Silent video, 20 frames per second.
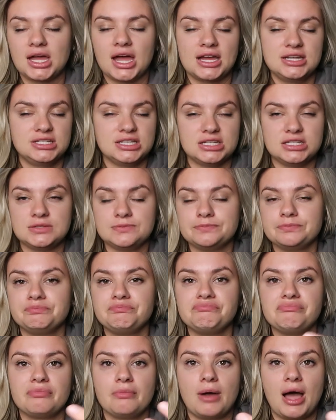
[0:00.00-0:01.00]
I didn't.
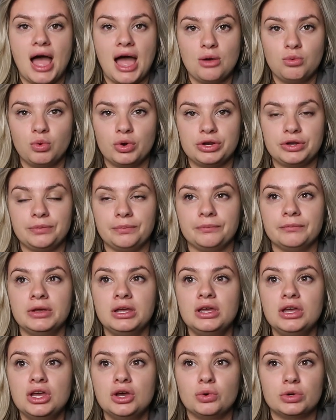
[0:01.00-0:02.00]
I wouldn't,
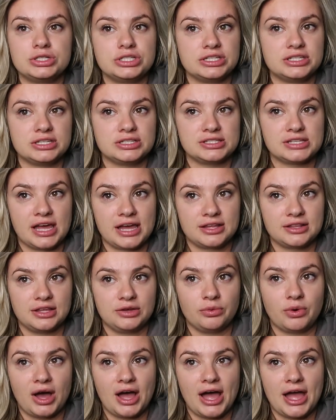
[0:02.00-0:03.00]
which is
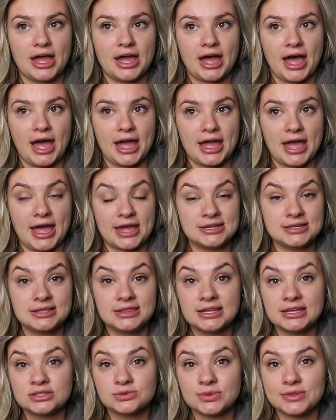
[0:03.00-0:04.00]
exactly why I
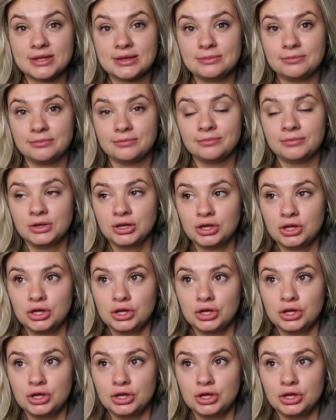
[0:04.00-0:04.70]
ended things with him